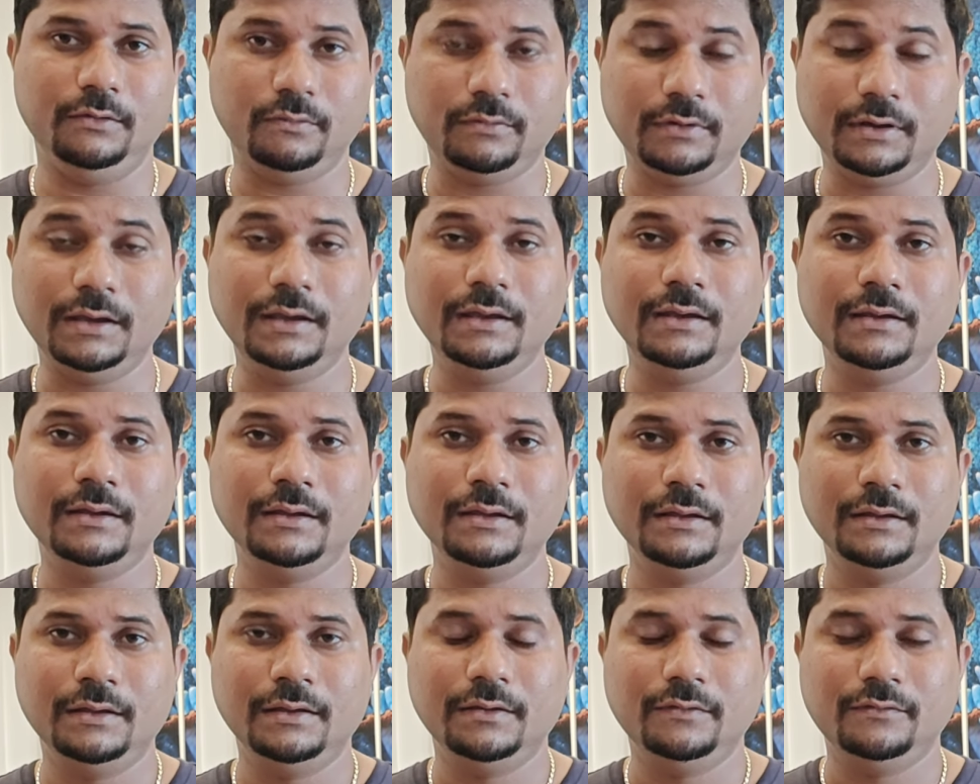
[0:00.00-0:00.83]
Okay,
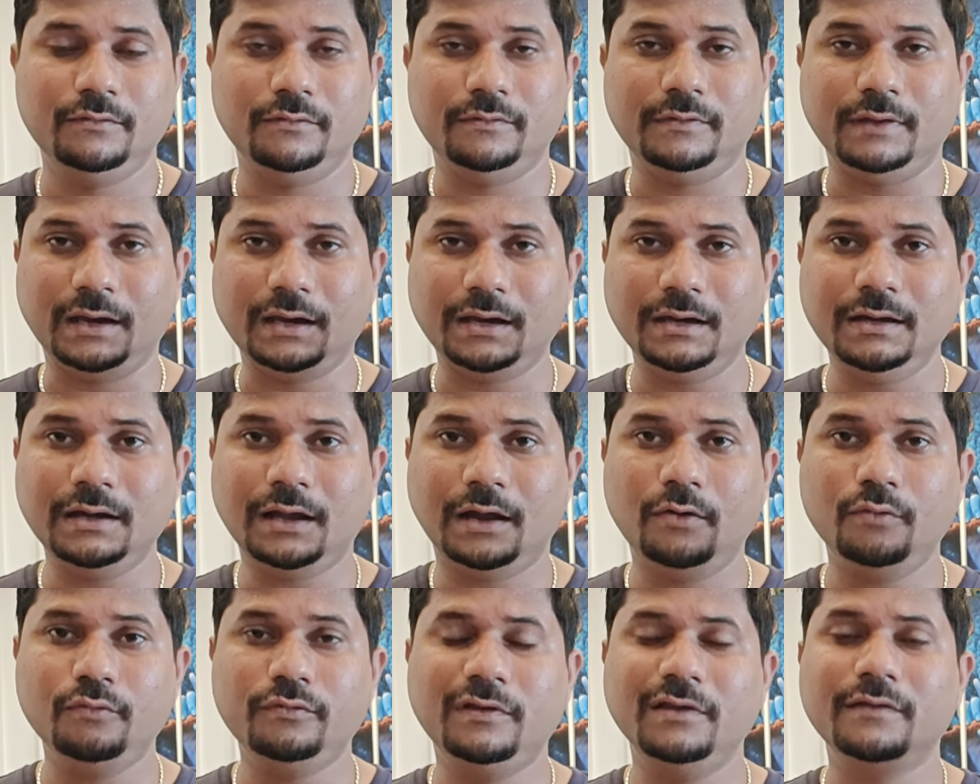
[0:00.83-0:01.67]
so 2nd
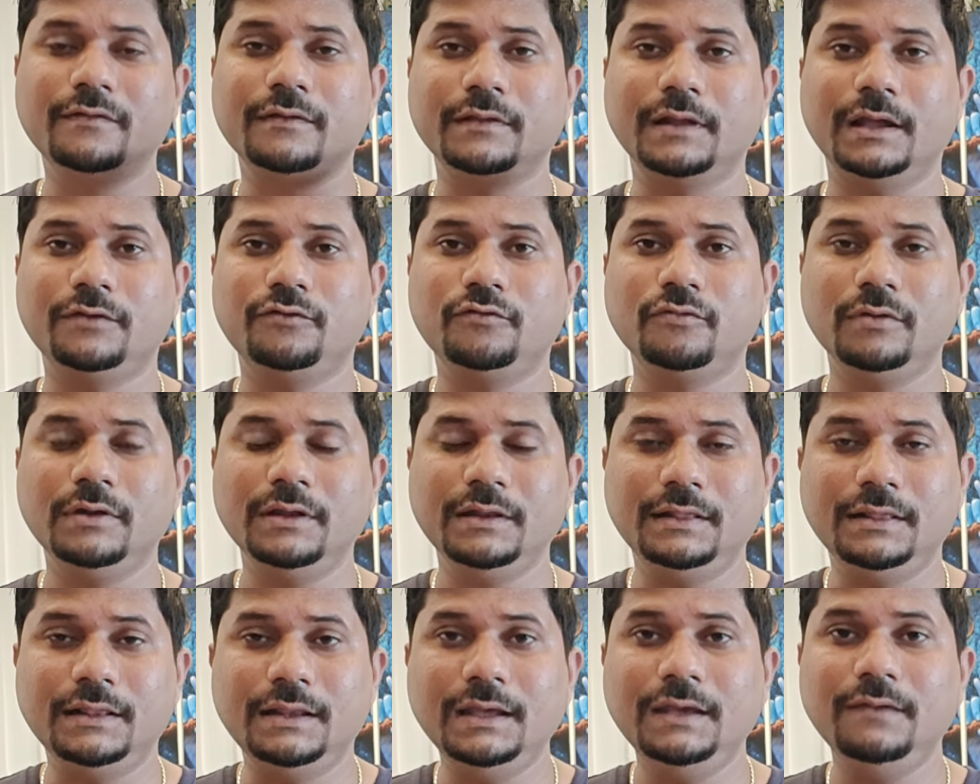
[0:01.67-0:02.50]
house is
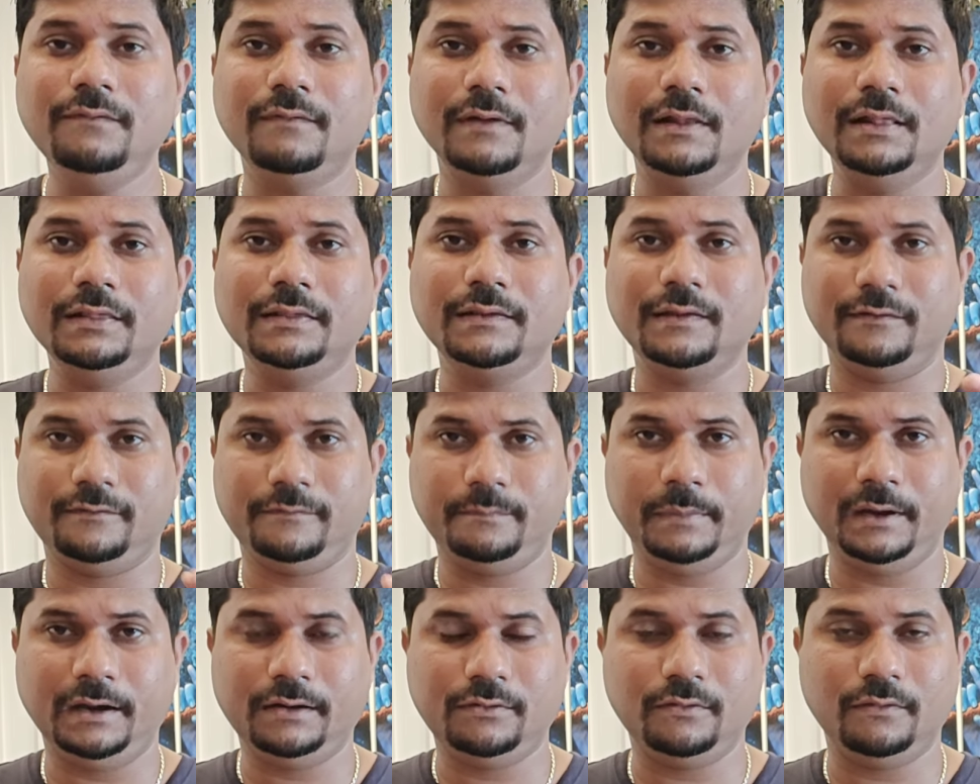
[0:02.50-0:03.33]
naturally the wealth
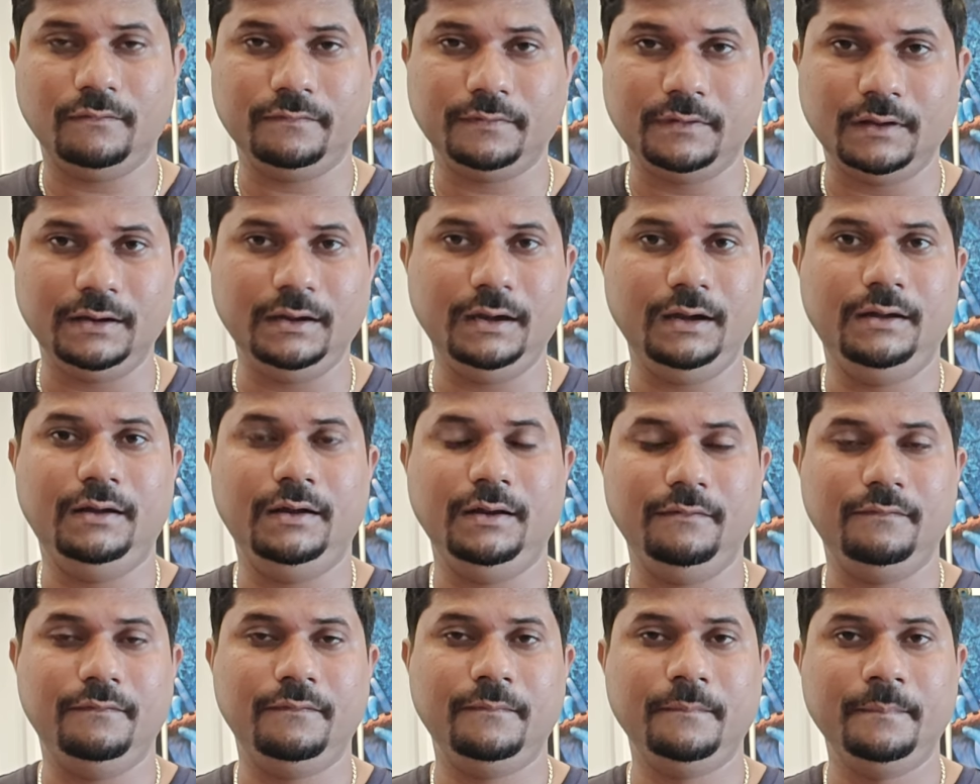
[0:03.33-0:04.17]
aspect of the
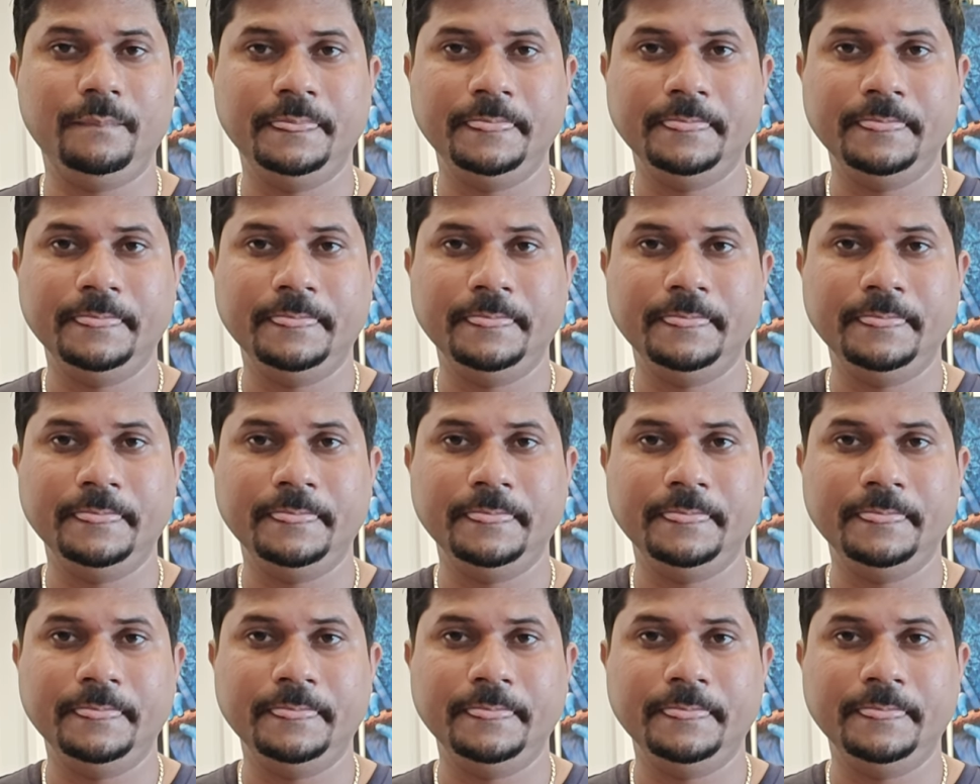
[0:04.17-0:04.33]
native,